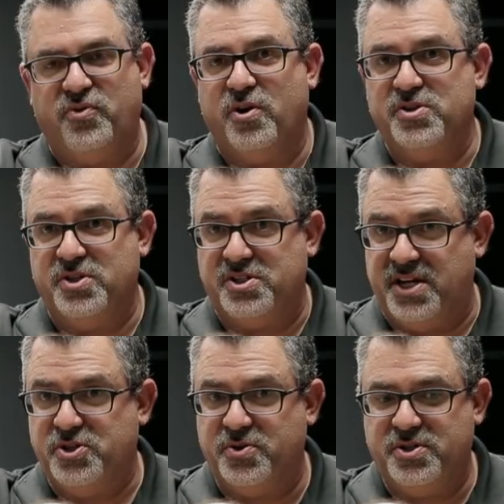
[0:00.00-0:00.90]
far as the
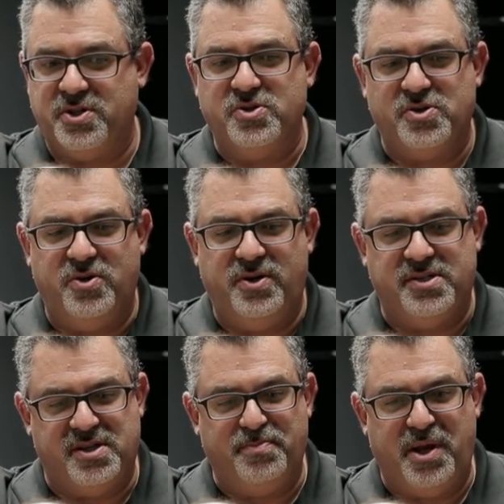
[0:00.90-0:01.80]
sensor is concerned.
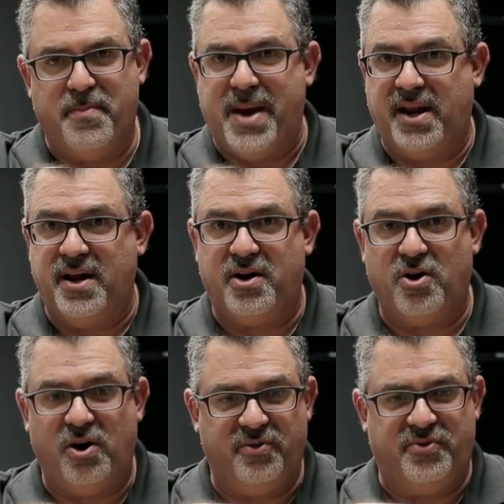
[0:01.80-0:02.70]
It's simply a magnet and a
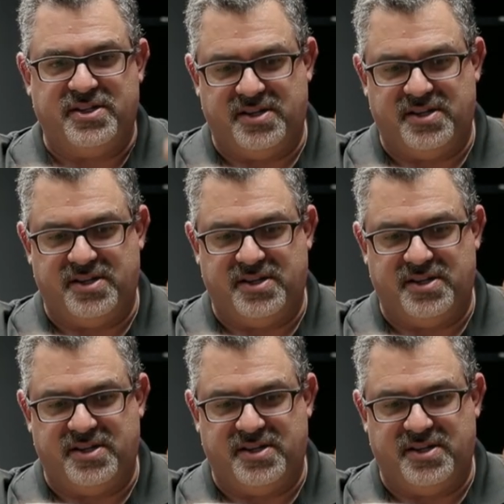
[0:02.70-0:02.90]
Hall effect